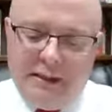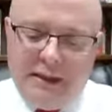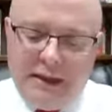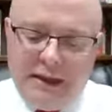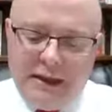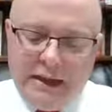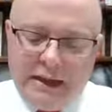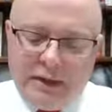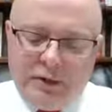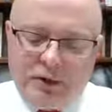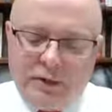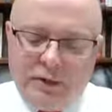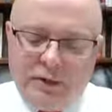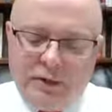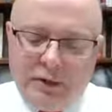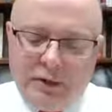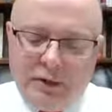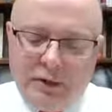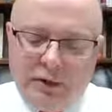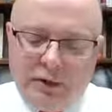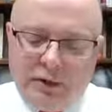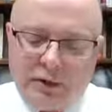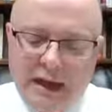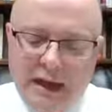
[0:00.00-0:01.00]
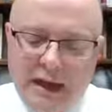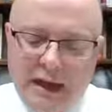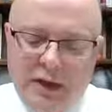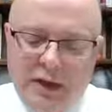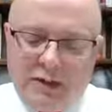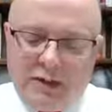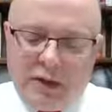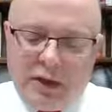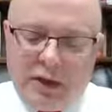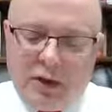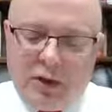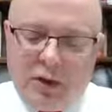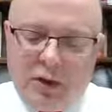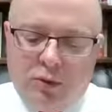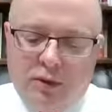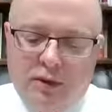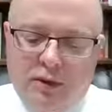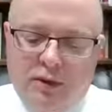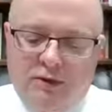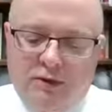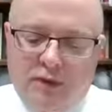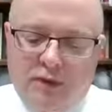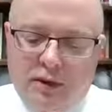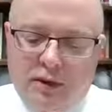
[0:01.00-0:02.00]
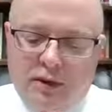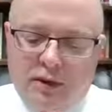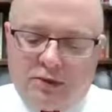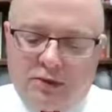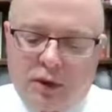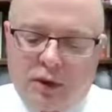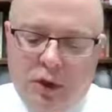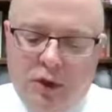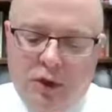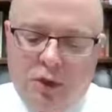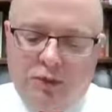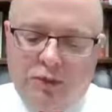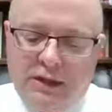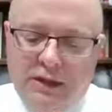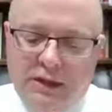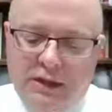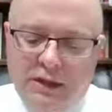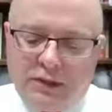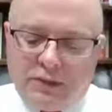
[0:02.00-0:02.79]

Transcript: let each of you look out not only for his own